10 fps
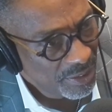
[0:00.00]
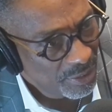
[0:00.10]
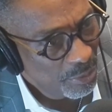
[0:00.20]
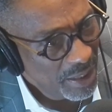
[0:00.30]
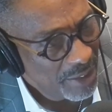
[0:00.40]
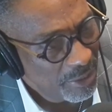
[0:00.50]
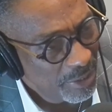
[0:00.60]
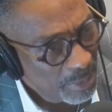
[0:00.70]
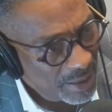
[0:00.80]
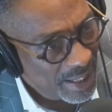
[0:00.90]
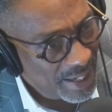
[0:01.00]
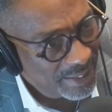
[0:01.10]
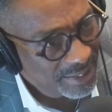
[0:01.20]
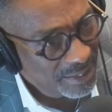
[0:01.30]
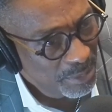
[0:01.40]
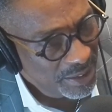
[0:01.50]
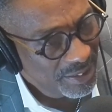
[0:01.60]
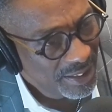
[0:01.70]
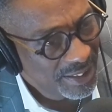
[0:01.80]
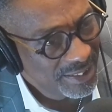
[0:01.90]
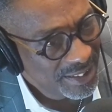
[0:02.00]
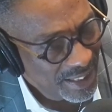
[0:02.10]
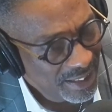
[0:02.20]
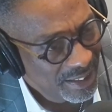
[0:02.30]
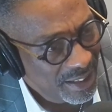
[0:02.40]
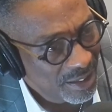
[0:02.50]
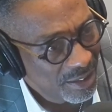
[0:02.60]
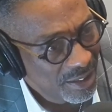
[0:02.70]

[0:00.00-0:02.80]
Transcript: So we have criminalized the mentally insane now.